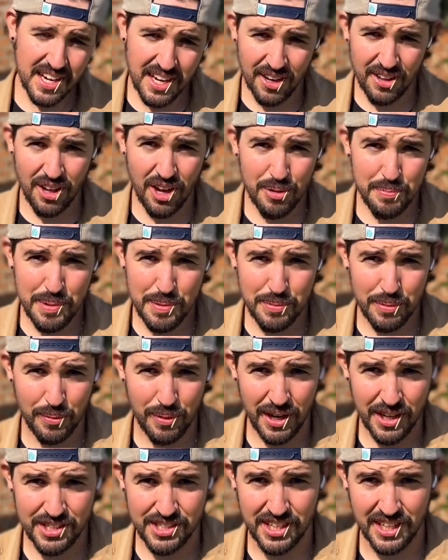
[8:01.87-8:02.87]
Now, a lot of people
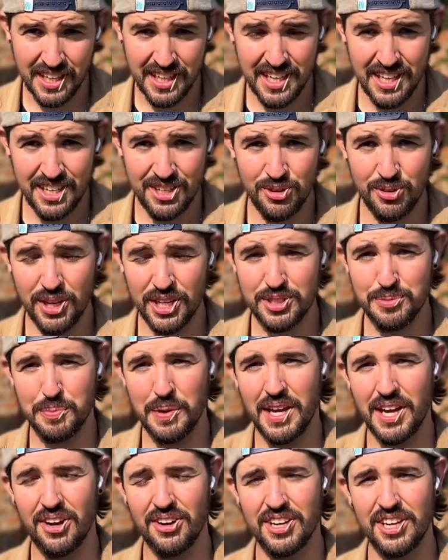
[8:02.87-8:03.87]
watching, you guys
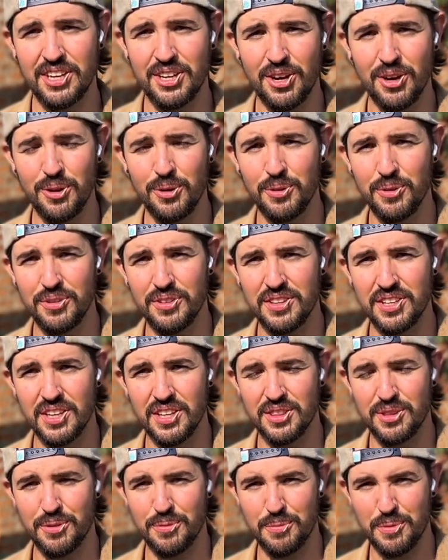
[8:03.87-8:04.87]
may already know
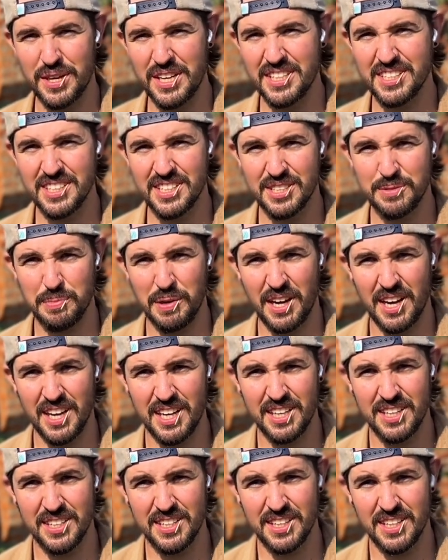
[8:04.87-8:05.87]
the reasons
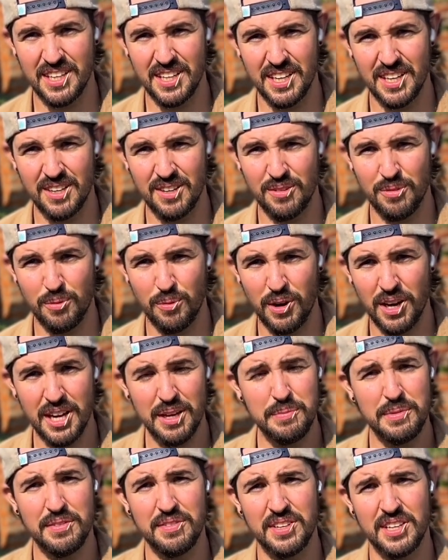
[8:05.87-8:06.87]
behind why
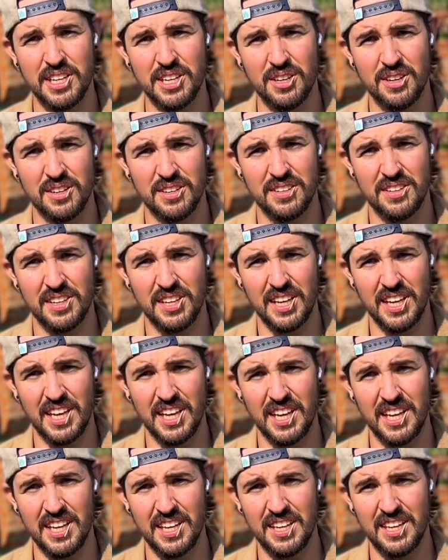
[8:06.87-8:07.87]
I'm even here
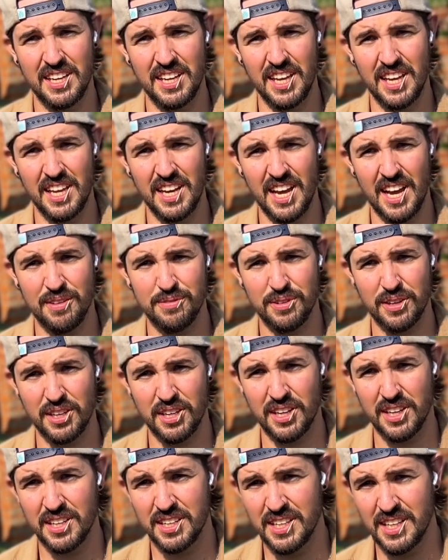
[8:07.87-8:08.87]
in
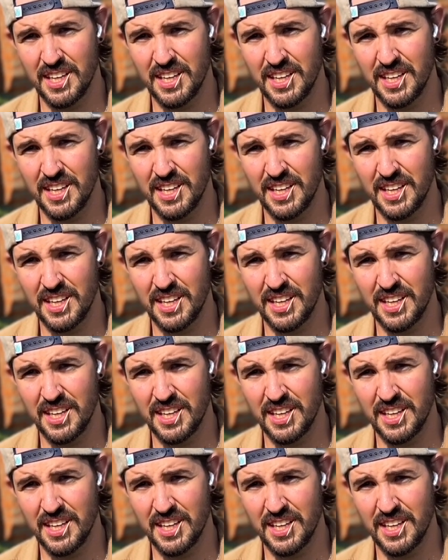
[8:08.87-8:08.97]
Africa.